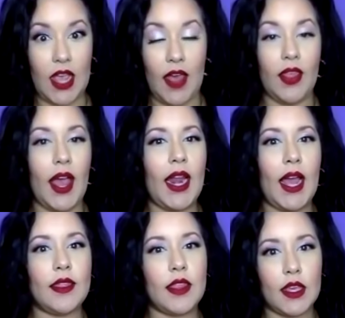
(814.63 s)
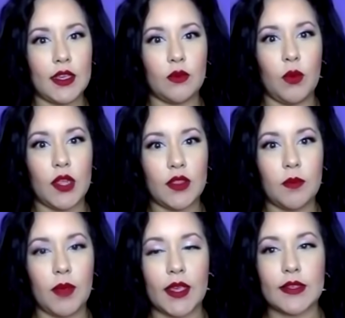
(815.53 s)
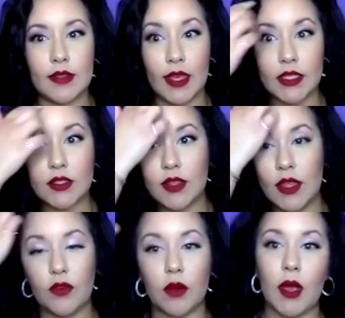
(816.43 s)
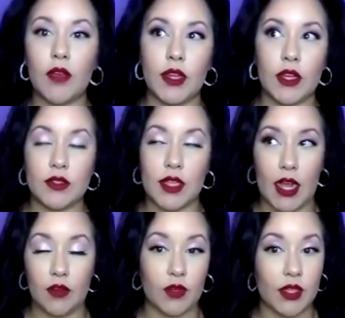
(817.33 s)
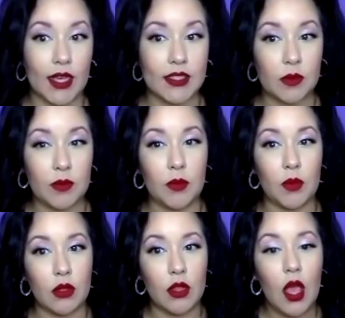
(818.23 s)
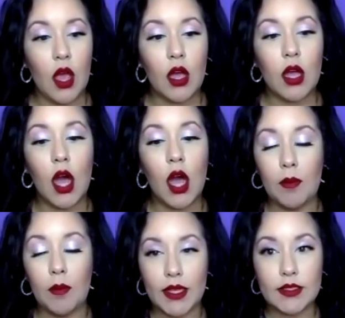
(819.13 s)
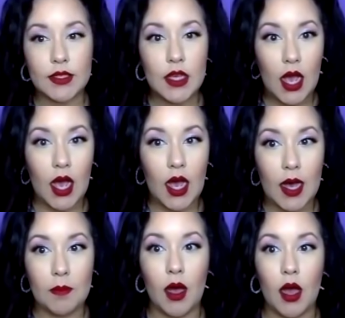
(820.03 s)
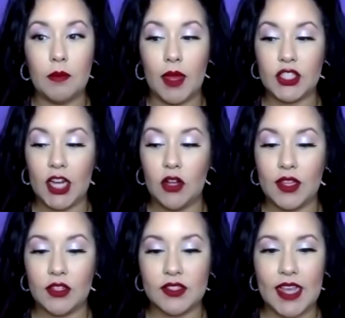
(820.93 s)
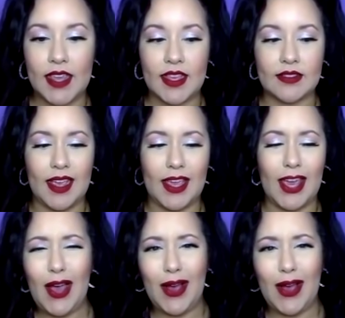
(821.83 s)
And that, I think, is one of the biggest things that from my videos that I've realized when people comment on my channel, they'll say things like,